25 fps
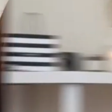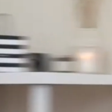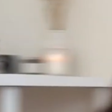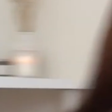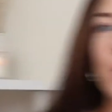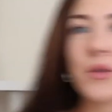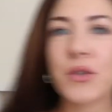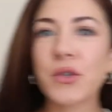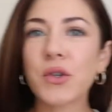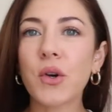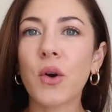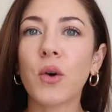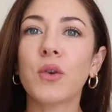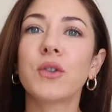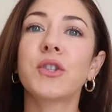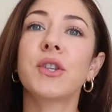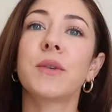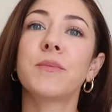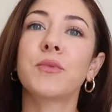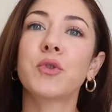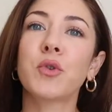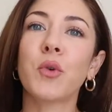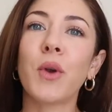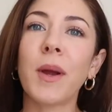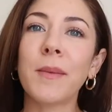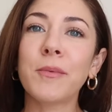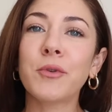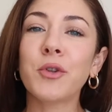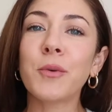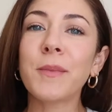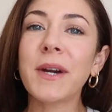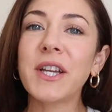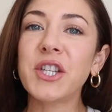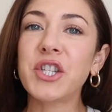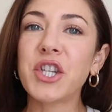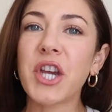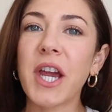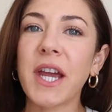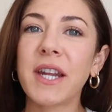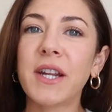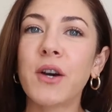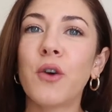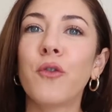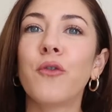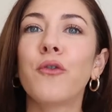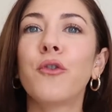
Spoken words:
Also subscribe to my channel